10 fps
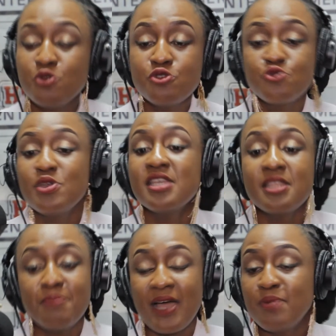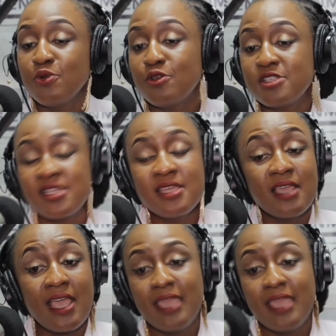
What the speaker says: who's reading the Bible or singing a